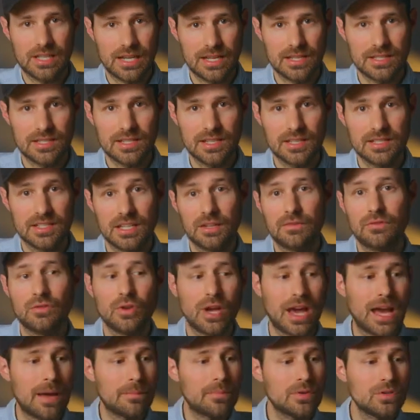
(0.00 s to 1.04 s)
lenses, and if
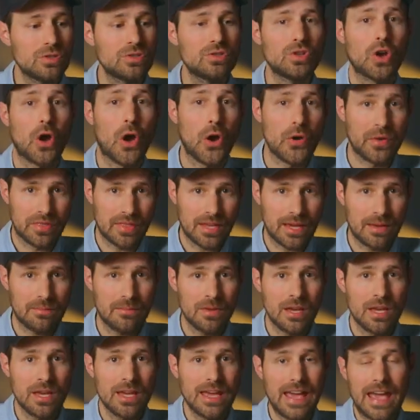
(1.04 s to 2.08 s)
you happen to own
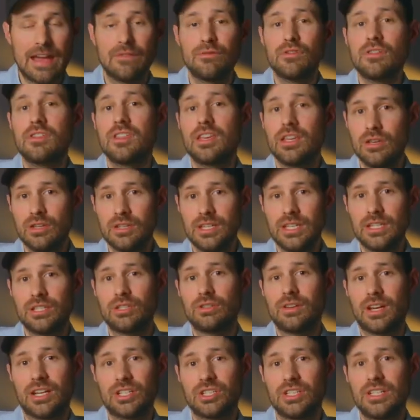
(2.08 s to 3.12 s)
them, everything you need
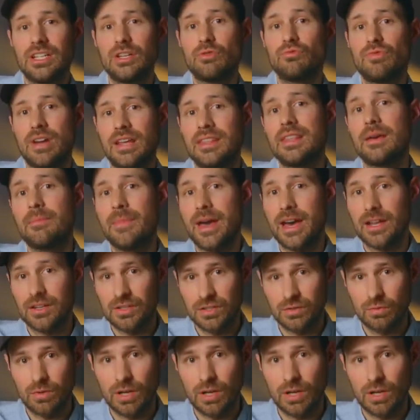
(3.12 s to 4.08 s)
to actually rent them out as